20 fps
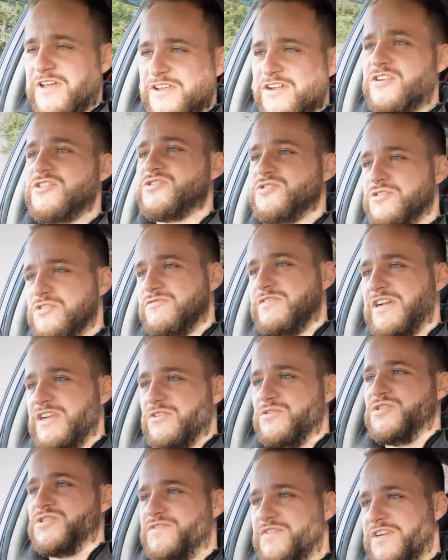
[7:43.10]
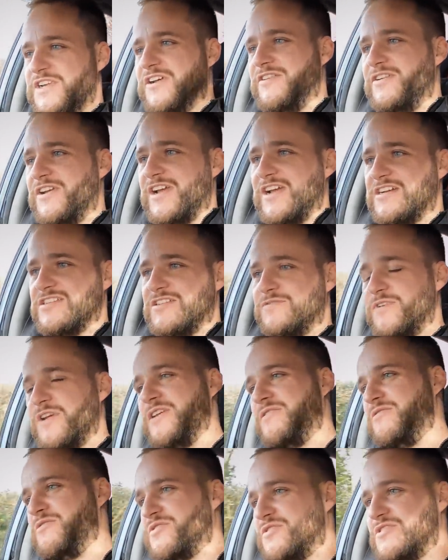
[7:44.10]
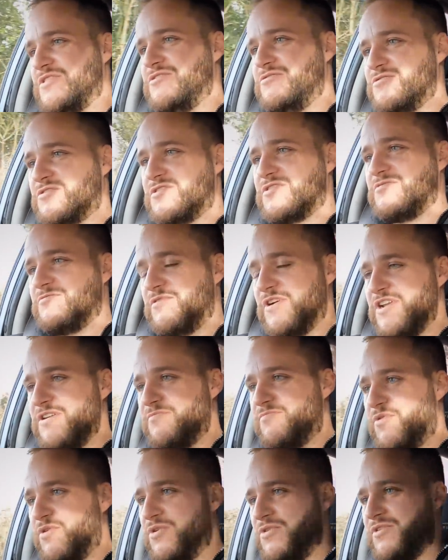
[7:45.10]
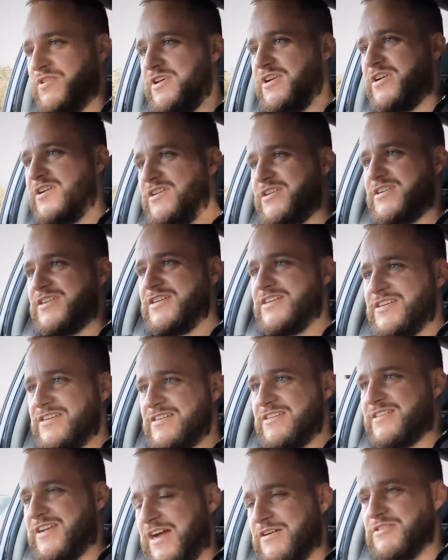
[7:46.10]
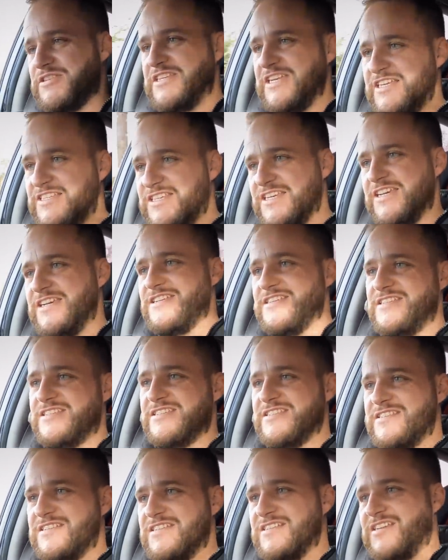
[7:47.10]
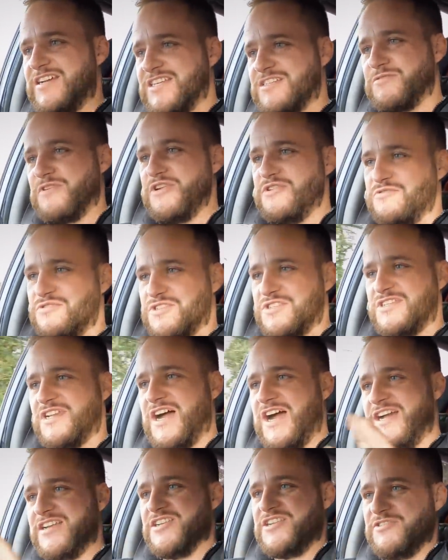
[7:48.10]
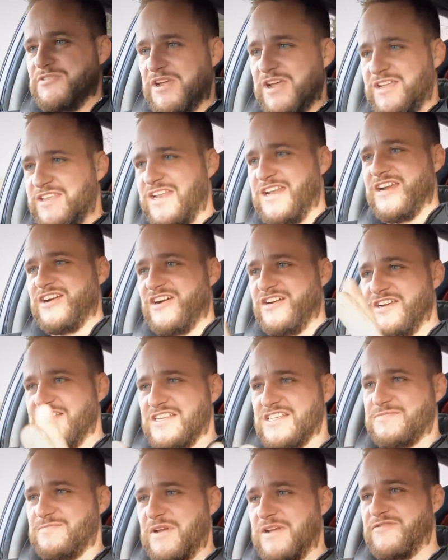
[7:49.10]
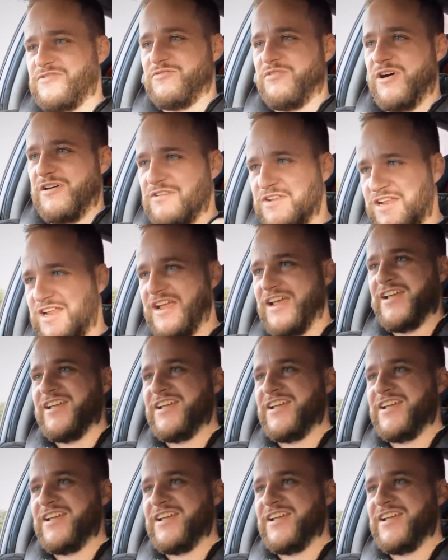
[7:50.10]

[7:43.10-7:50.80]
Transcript: think I saw the relaunch video, yeah, because I think when you bought the Audi TTs, that's when you started to do it, and then it kind of disappeared for a while, didn't it?